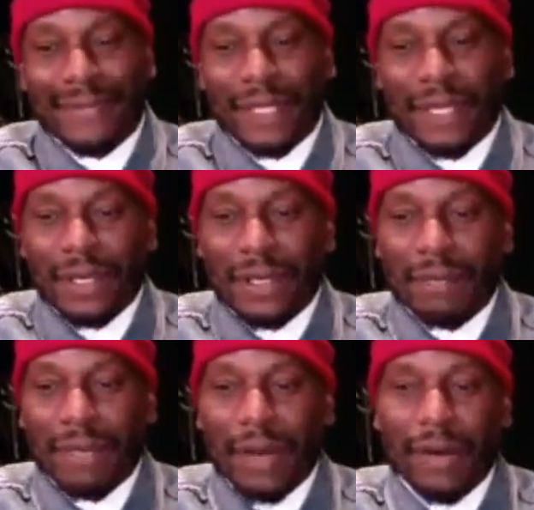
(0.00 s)
open?
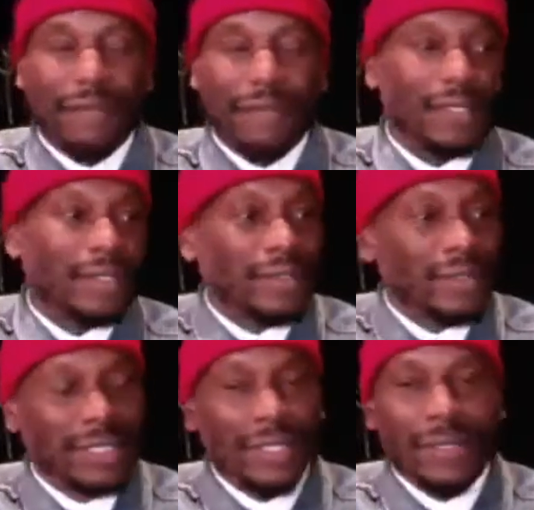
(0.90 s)
How often do you
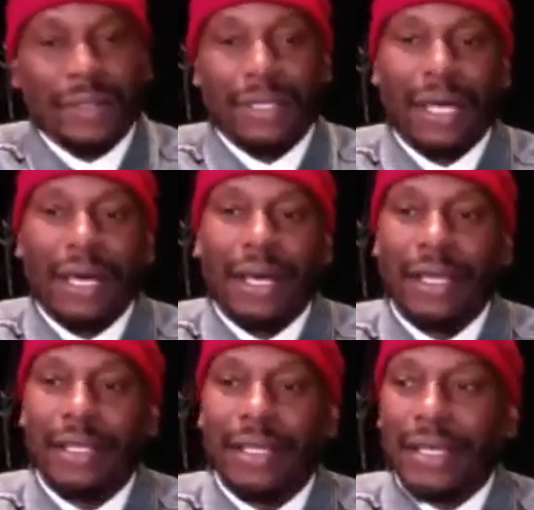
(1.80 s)
see online
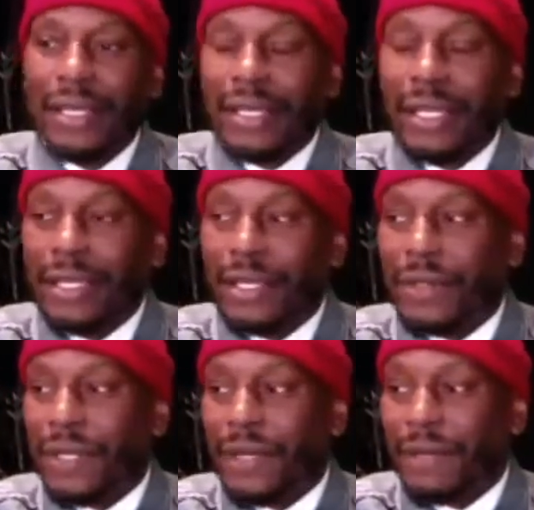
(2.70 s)
that they're
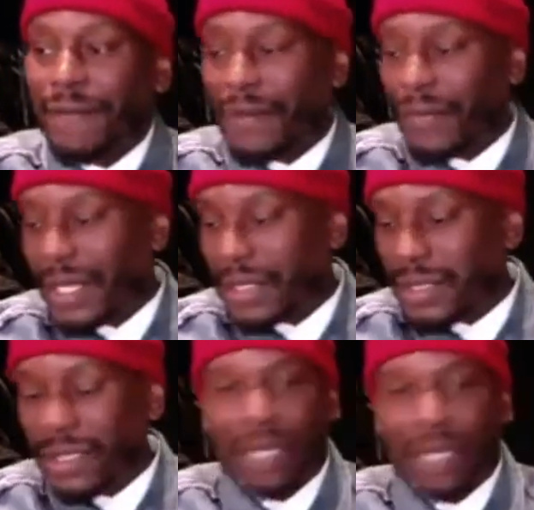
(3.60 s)
doing a fundraiser to
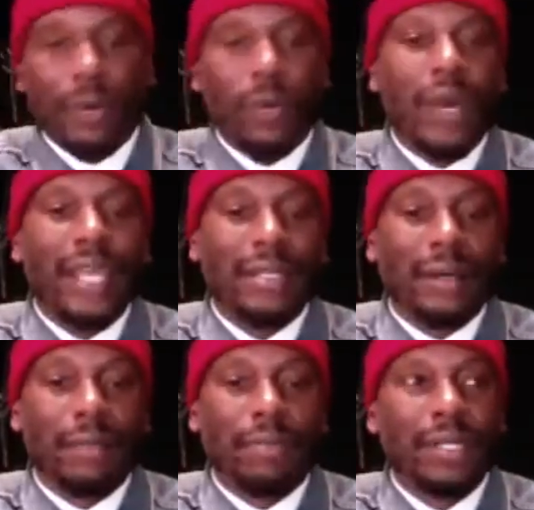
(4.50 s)
keep a
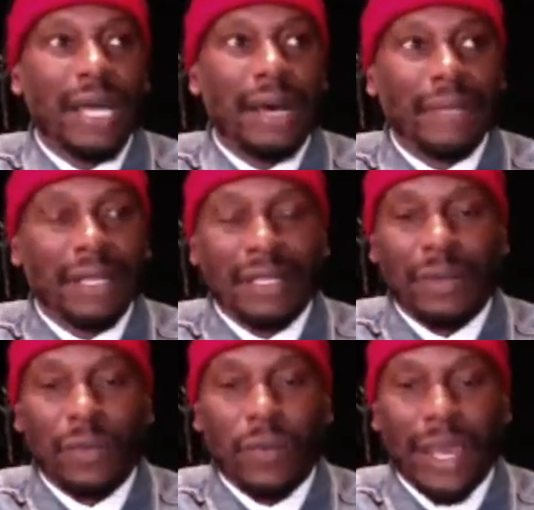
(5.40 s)
predominantly
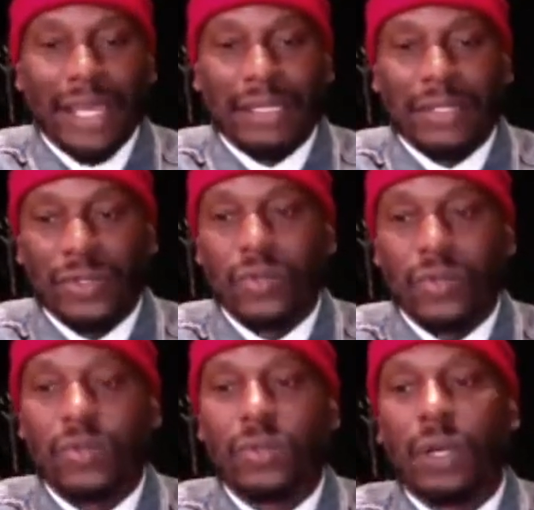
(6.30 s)
white
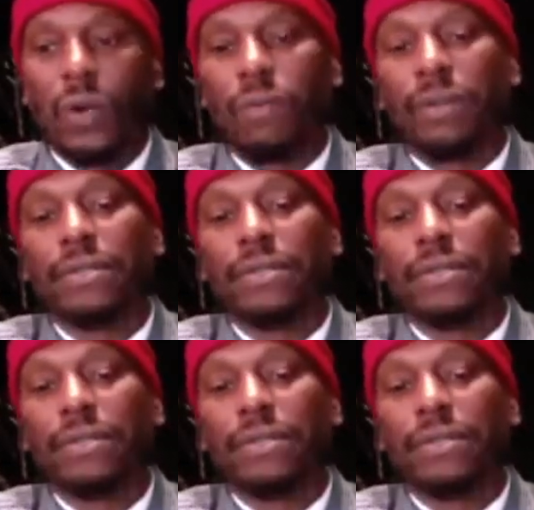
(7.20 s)
school open?